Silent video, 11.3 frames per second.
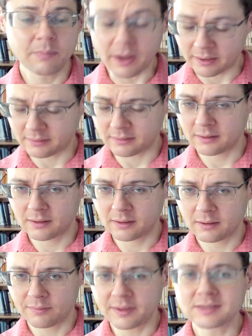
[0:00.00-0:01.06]
but
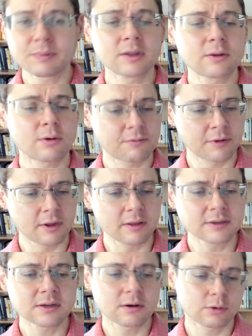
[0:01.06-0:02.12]
they speak to our
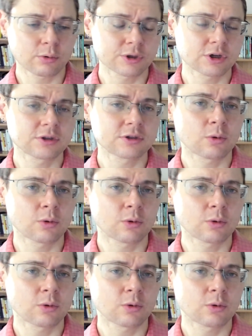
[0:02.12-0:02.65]
feelings and intuitions